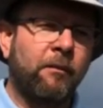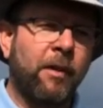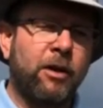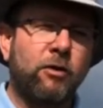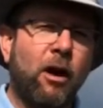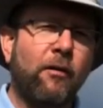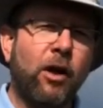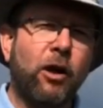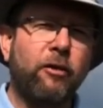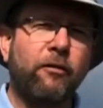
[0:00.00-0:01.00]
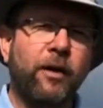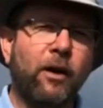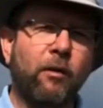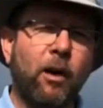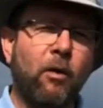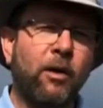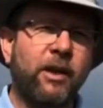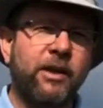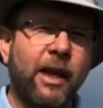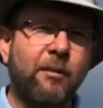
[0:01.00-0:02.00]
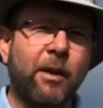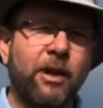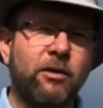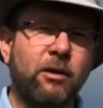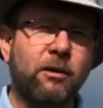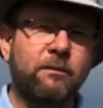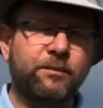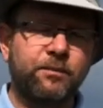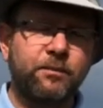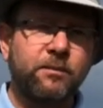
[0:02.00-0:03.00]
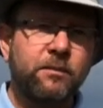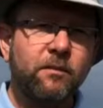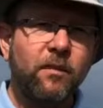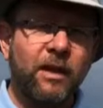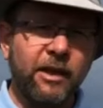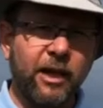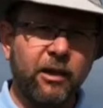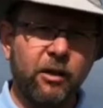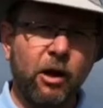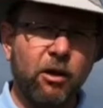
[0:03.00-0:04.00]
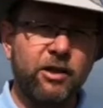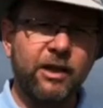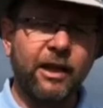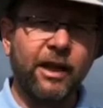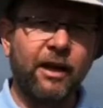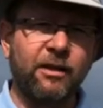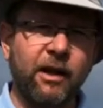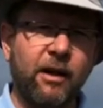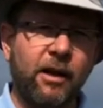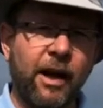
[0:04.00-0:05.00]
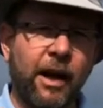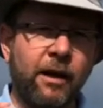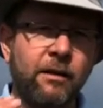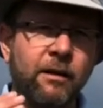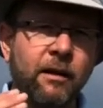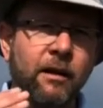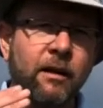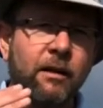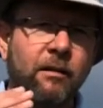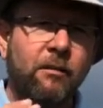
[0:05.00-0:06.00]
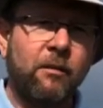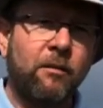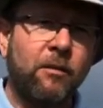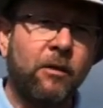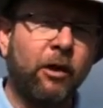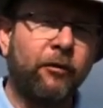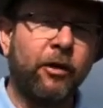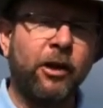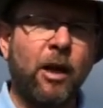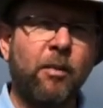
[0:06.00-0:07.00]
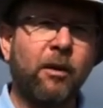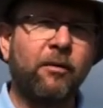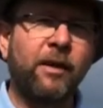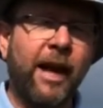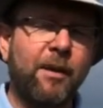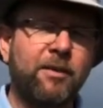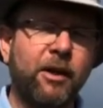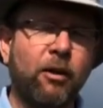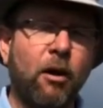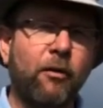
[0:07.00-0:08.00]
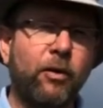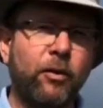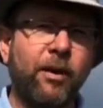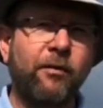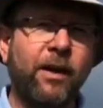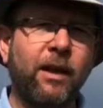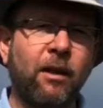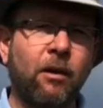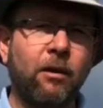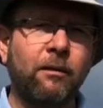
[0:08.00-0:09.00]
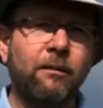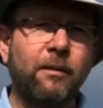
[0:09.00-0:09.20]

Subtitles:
measure off 100 feet a row with a tape measure, take your yardstick out there and look for the number of gaps that are over 3 feet long.